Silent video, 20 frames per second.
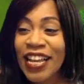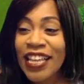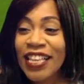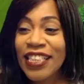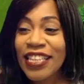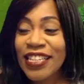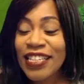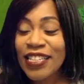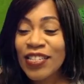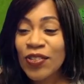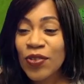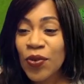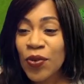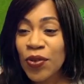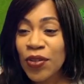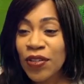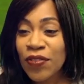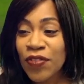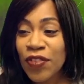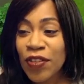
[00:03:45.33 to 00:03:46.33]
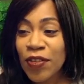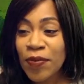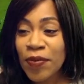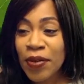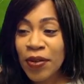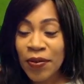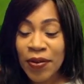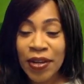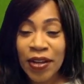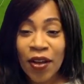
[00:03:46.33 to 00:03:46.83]
This is all of them. A
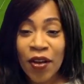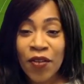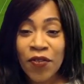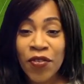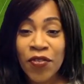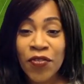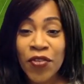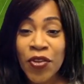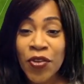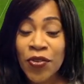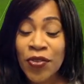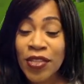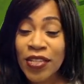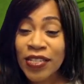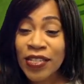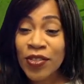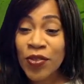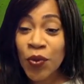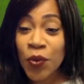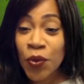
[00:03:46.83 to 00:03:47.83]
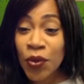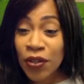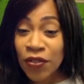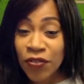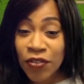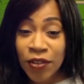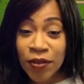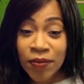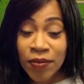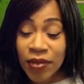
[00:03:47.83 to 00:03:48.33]
quick overview. This is all of
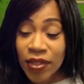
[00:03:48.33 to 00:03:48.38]
them.